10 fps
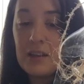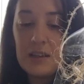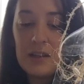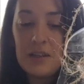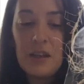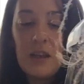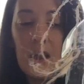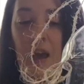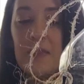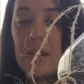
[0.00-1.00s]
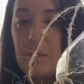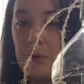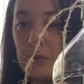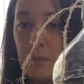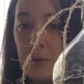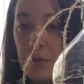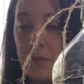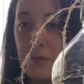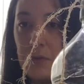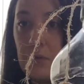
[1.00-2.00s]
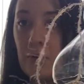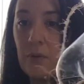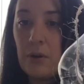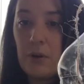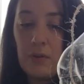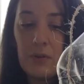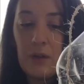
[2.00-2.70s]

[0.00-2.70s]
in it and then put the bird food or